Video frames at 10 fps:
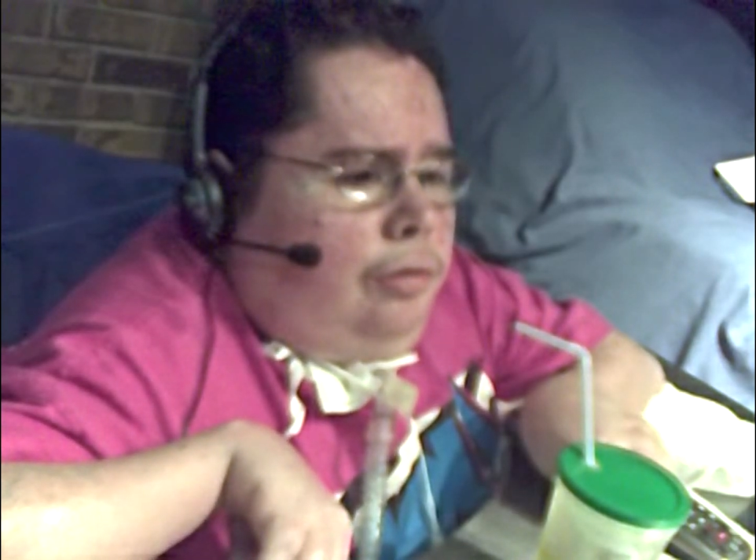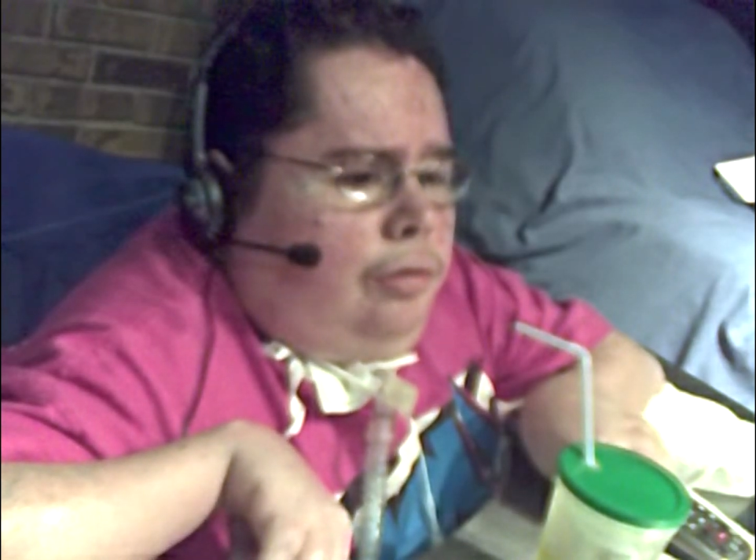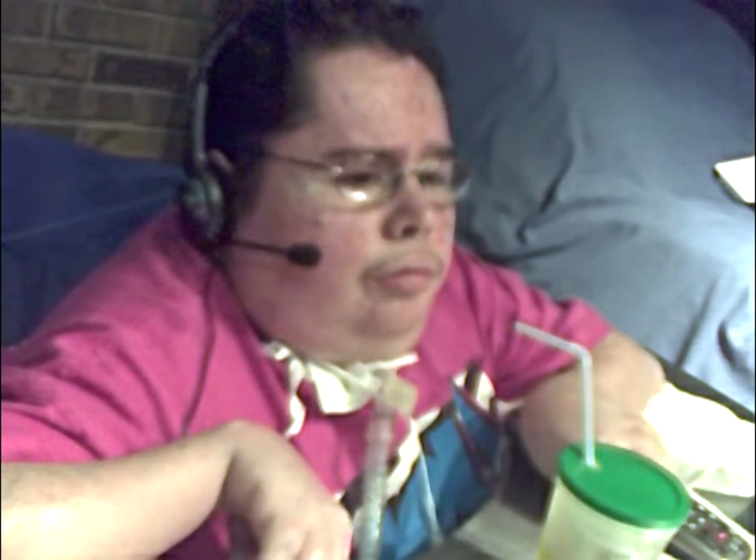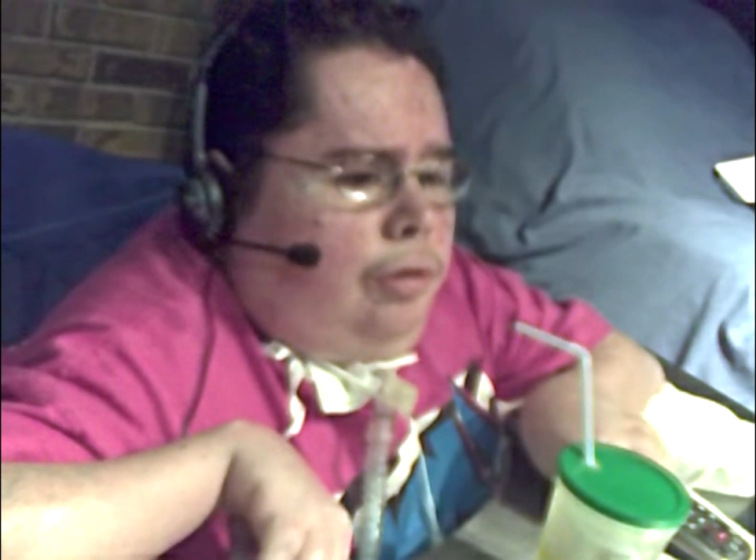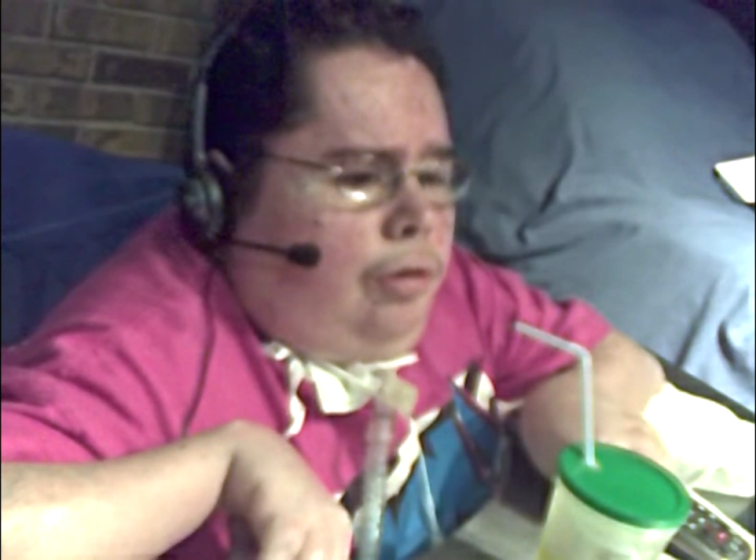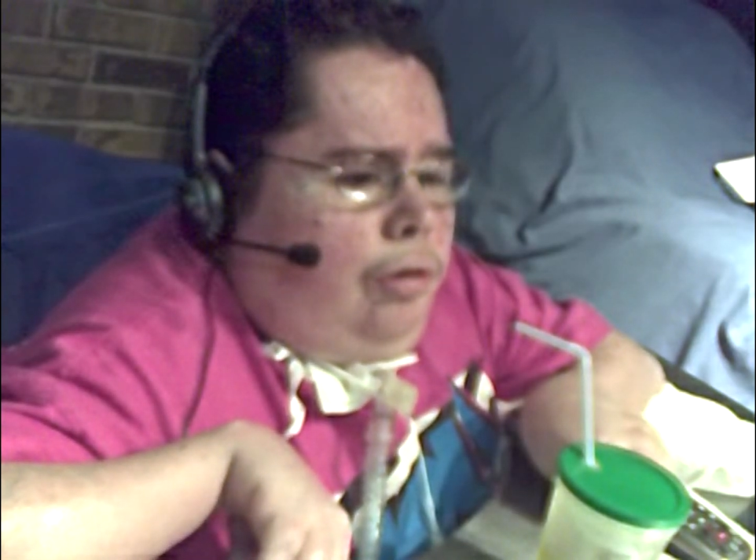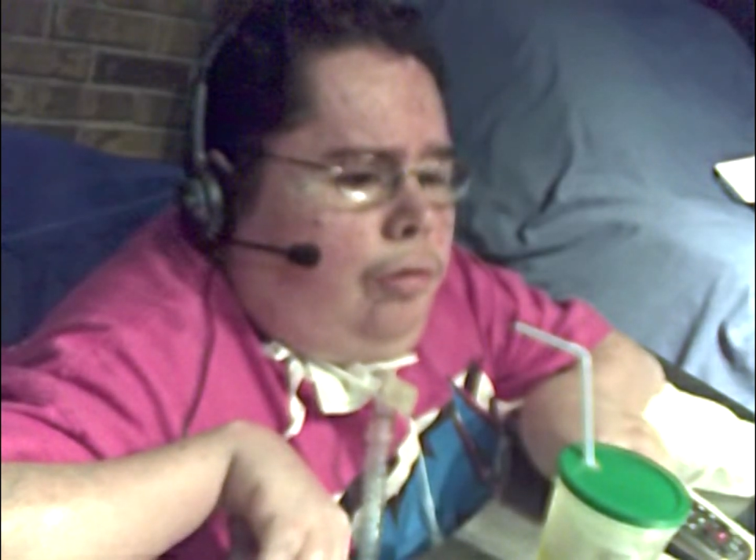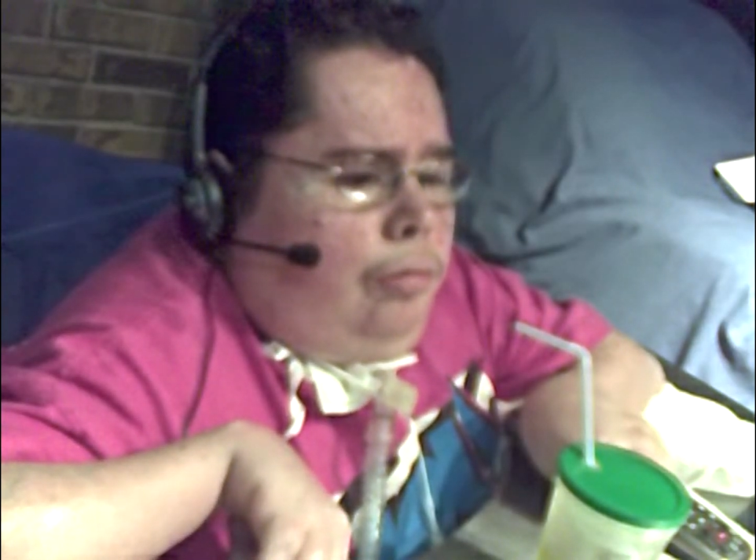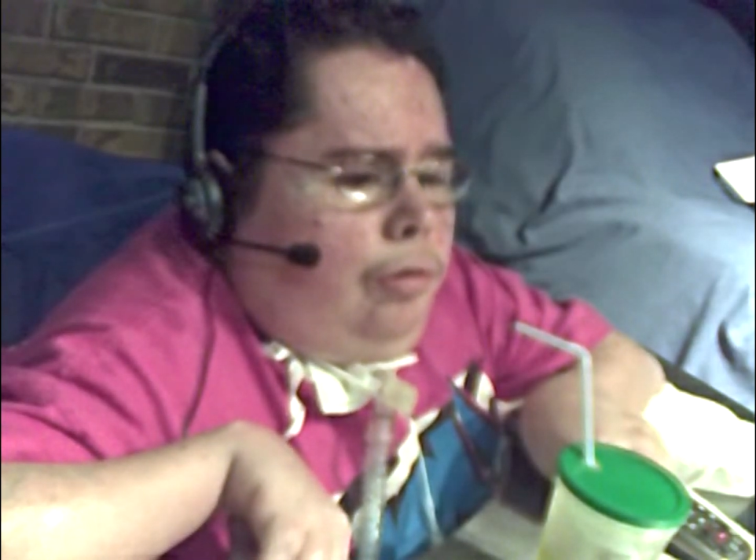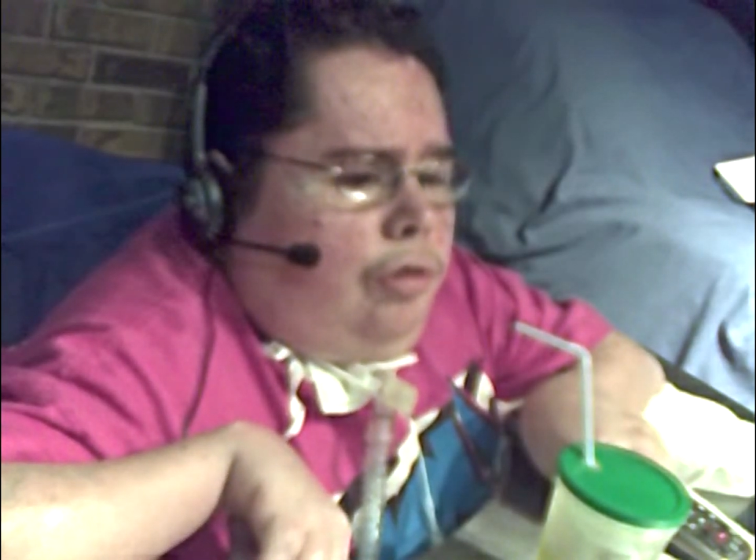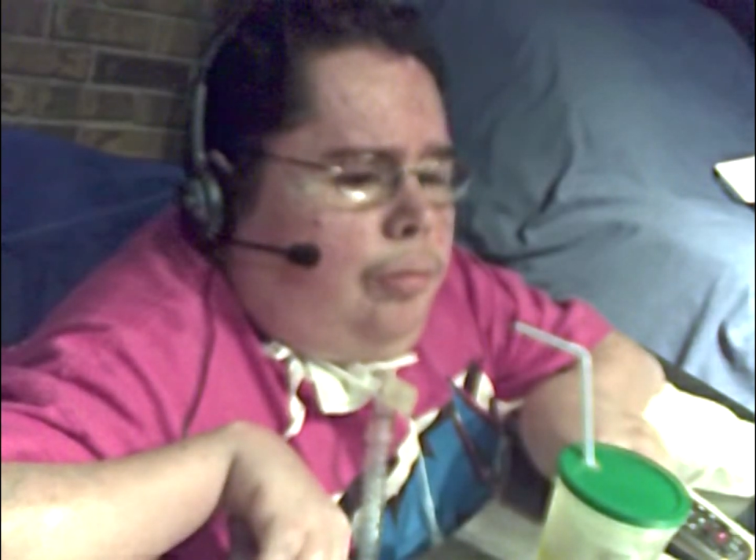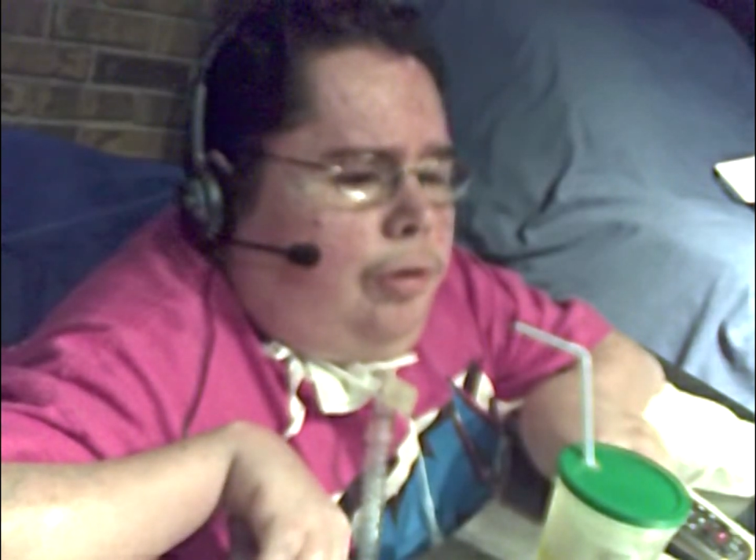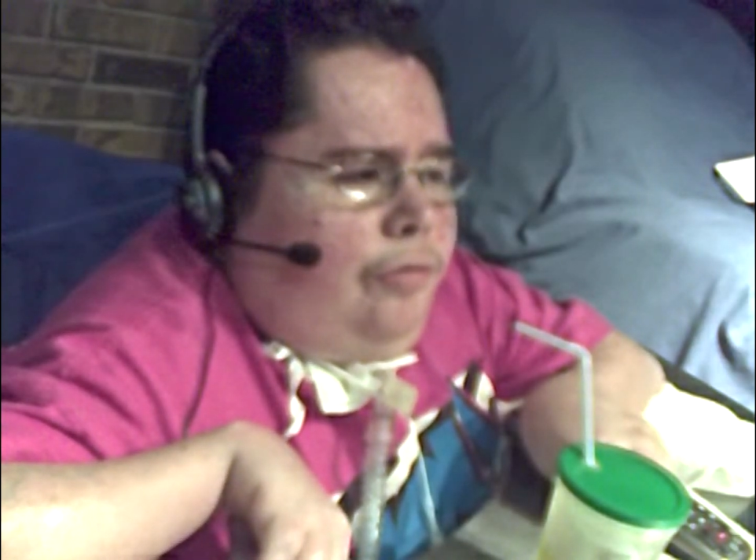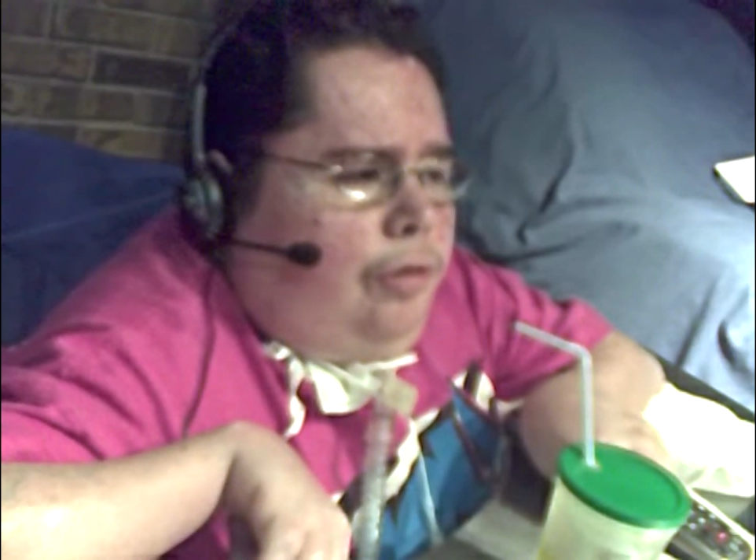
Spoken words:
Ricardo votes him up for